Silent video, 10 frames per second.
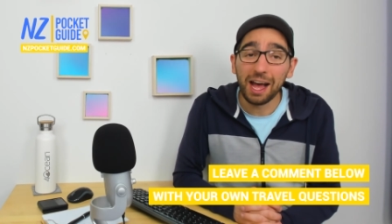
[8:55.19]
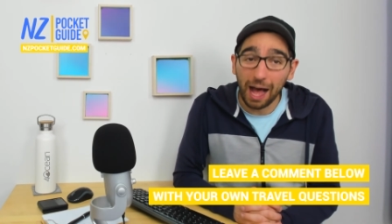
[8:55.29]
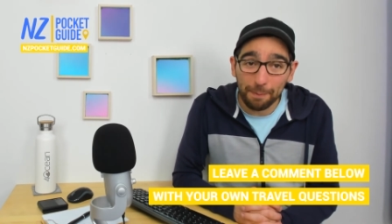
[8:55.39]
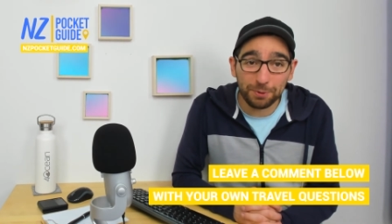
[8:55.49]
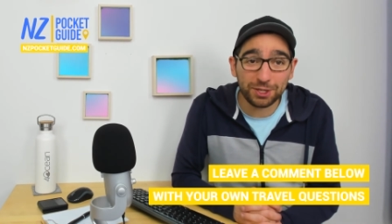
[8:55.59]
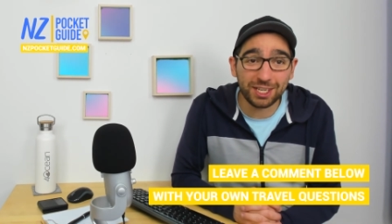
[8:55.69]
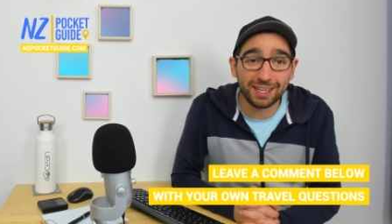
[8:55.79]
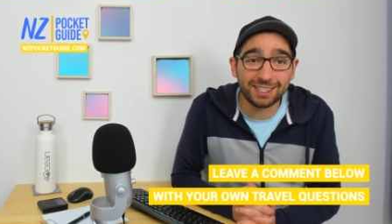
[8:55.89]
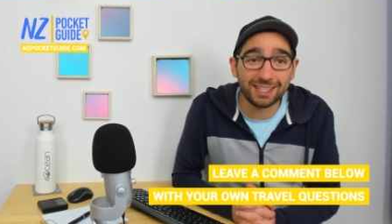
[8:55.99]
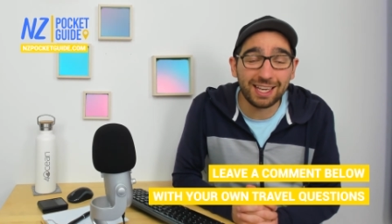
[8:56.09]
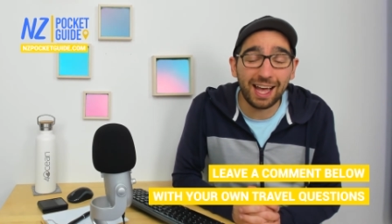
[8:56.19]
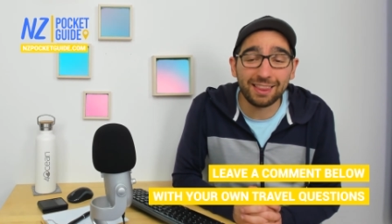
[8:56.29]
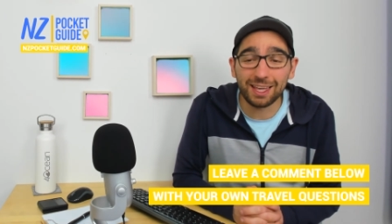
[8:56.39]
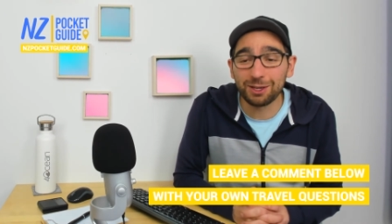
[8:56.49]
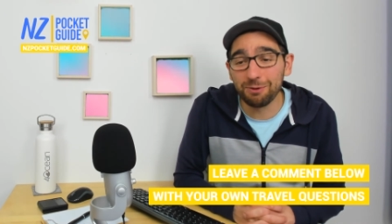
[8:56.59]
Appreciate it,
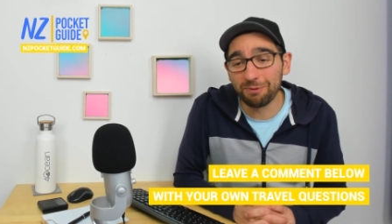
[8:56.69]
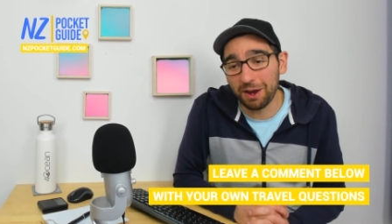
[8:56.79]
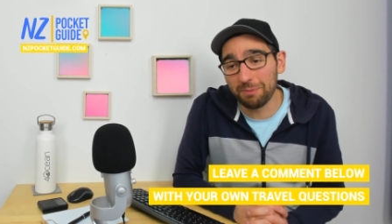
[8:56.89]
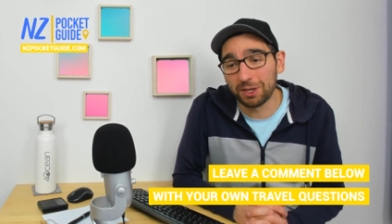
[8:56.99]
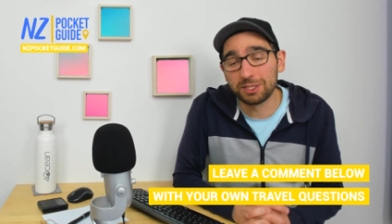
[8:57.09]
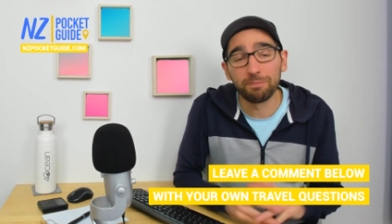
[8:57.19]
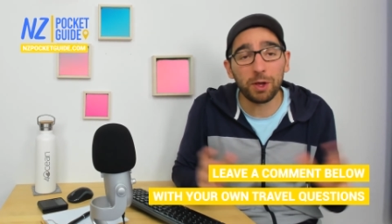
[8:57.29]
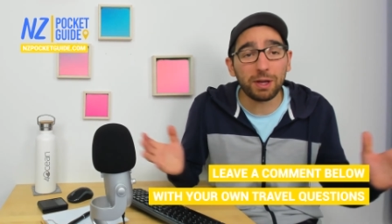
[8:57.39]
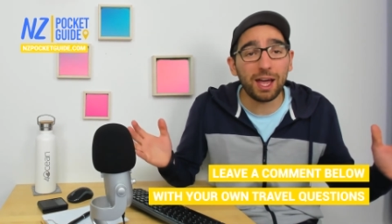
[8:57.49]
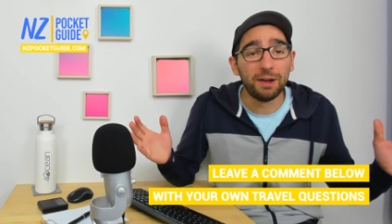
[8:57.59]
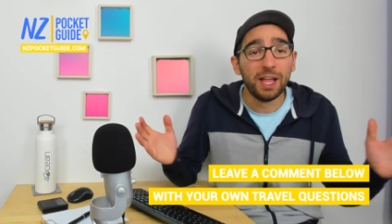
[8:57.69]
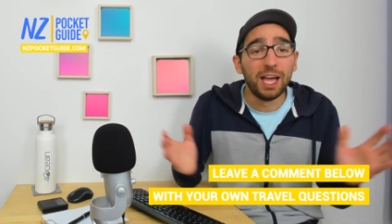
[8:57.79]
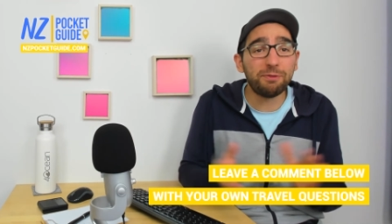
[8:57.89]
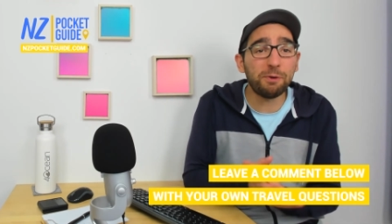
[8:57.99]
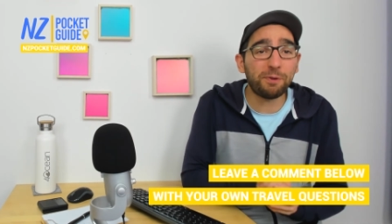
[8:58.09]
and thank you very much. Okay,
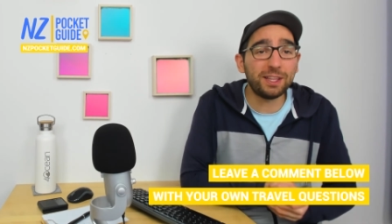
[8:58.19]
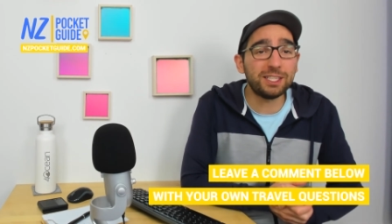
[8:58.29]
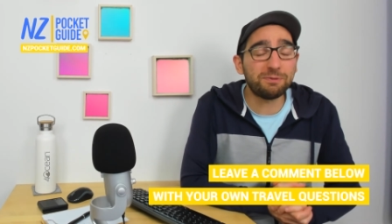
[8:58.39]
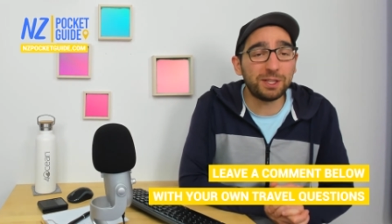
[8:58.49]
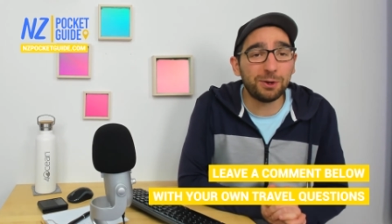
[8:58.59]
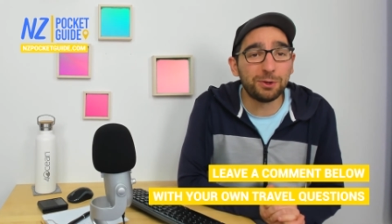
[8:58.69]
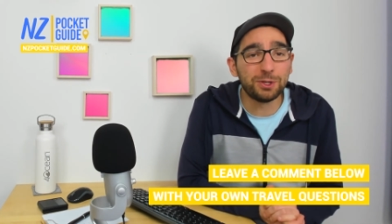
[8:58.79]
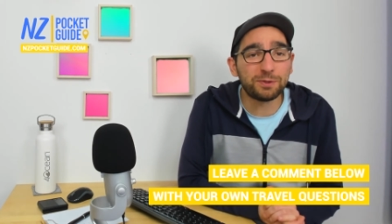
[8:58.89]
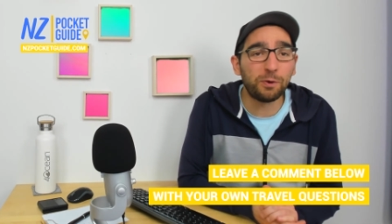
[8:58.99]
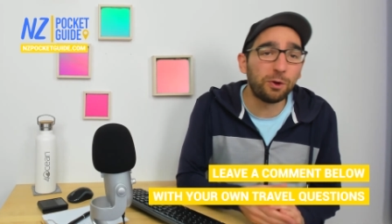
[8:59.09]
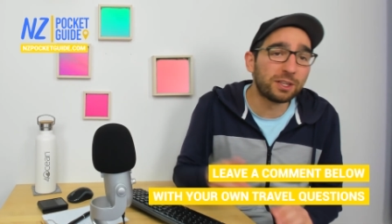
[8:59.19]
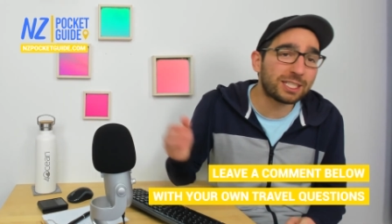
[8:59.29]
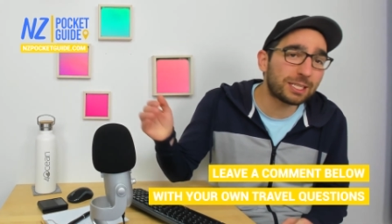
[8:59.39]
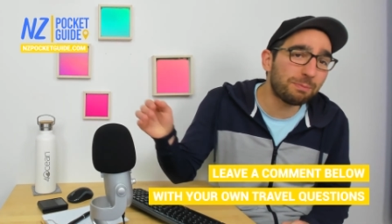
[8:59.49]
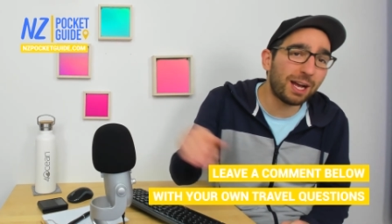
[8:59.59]
if you found this video useful,
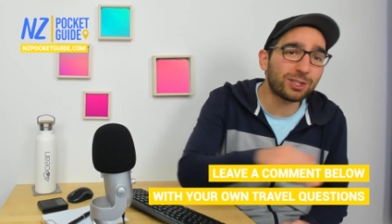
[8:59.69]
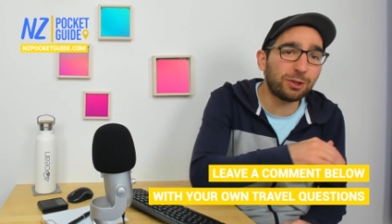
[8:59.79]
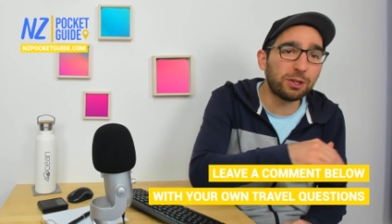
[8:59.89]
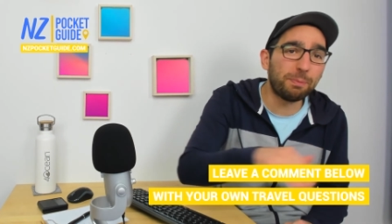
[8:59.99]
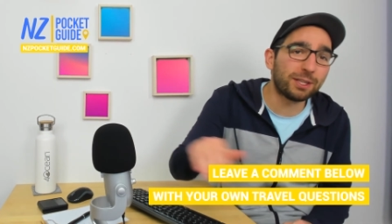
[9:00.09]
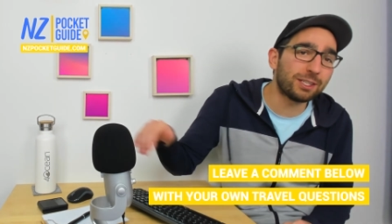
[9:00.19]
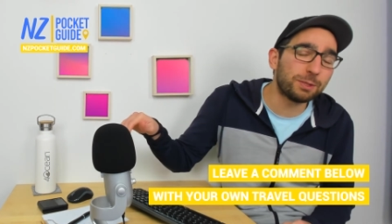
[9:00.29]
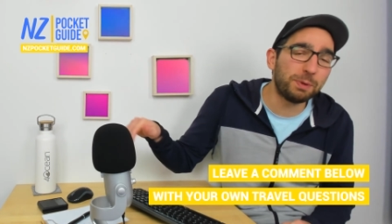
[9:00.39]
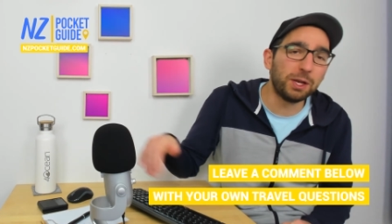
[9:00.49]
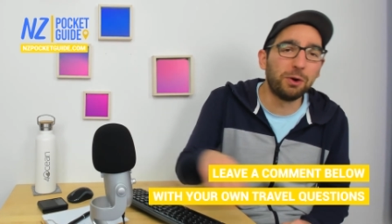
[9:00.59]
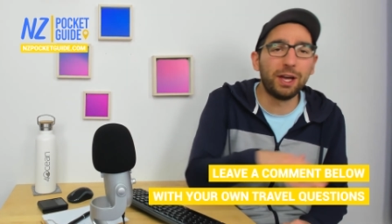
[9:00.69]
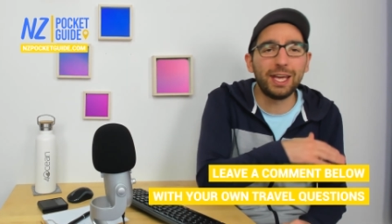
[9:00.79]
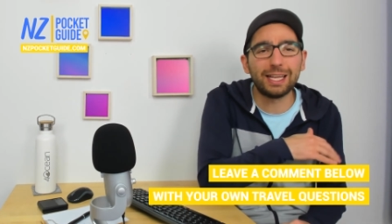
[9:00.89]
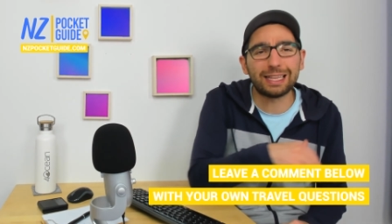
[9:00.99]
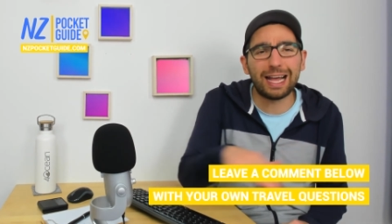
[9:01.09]
smash all the buttons below.
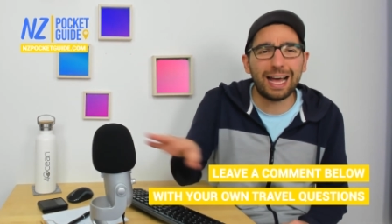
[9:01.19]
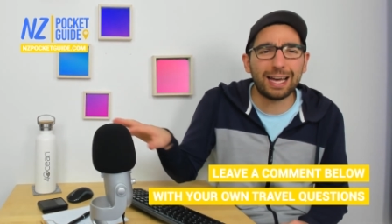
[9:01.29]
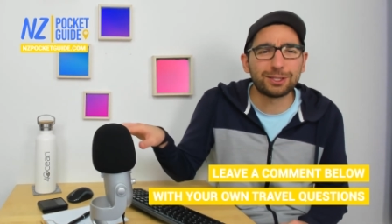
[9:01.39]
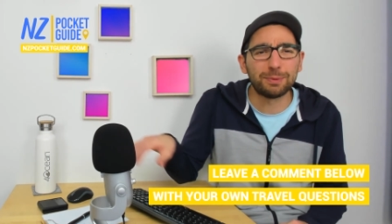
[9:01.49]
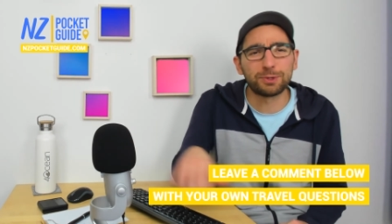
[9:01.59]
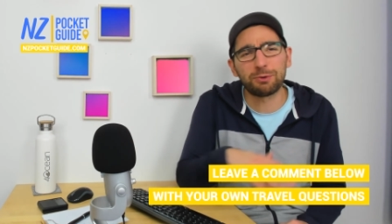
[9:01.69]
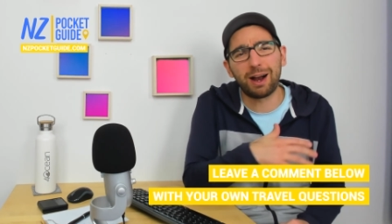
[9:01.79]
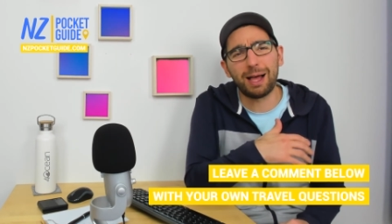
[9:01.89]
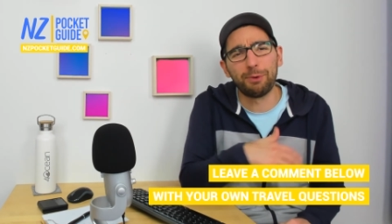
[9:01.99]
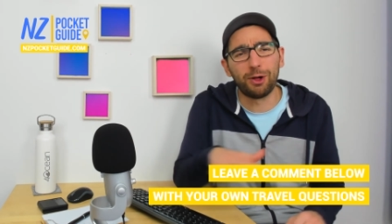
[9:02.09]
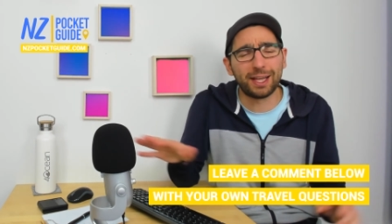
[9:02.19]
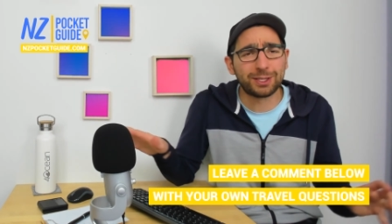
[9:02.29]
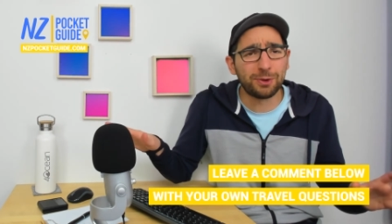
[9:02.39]
Hit like, subscribe, all that good